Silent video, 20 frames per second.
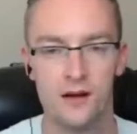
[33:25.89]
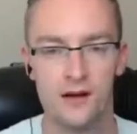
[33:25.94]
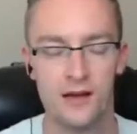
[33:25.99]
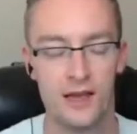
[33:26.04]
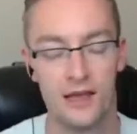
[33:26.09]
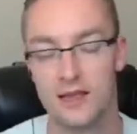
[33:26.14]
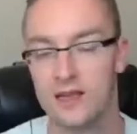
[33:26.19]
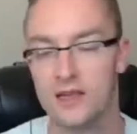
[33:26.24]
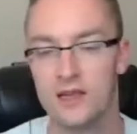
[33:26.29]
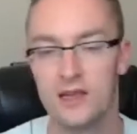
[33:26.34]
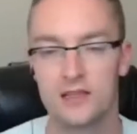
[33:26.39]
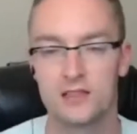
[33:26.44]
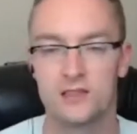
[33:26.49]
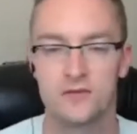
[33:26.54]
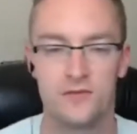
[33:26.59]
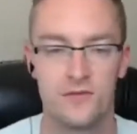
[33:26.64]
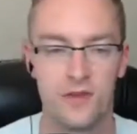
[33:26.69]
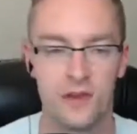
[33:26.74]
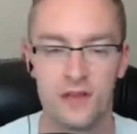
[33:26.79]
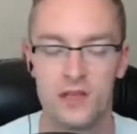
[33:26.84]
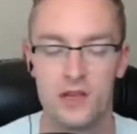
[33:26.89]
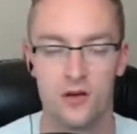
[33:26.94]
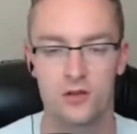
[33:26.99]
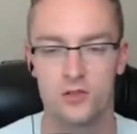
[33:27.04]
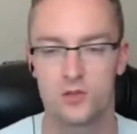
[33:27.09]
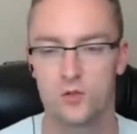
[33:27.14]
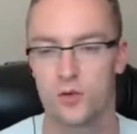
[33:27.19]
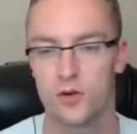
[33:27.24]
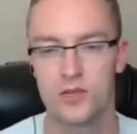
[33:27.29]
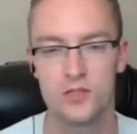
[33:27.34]
And he does
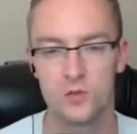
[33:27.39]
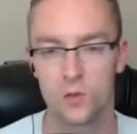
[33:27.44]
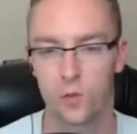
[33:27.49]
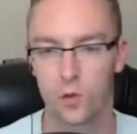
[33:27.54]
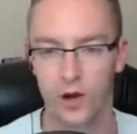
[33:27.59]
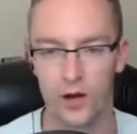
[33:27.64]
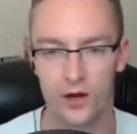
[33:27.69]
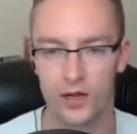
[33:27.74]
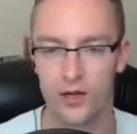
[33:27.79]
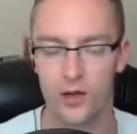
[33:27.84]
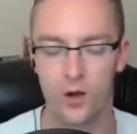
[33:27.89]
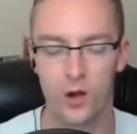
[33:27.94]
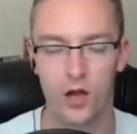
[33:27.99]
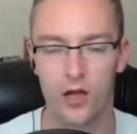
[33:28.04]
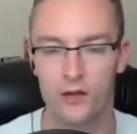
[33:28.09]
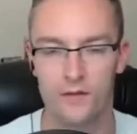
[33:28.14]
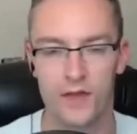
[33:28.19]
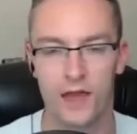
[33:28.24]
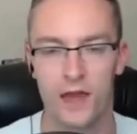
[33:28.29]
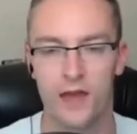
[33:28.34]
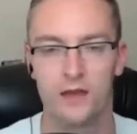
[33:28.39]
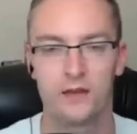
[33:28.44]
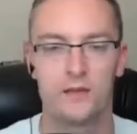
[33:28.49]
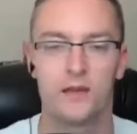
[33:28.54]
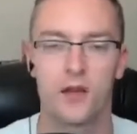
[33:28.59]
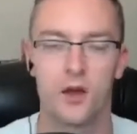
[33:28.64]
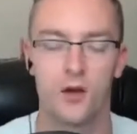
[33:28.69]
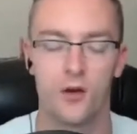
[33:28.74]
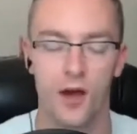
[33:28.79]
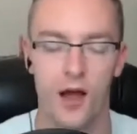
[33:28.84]
videos where he's wearing all of that,
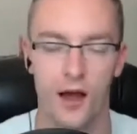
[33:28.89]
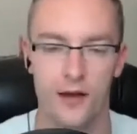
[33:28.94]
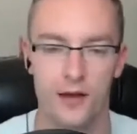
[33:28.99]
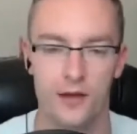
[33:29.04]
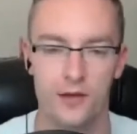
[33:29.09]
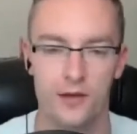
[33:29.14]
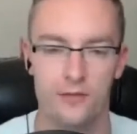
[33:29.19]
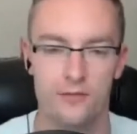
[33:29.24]
Onnit,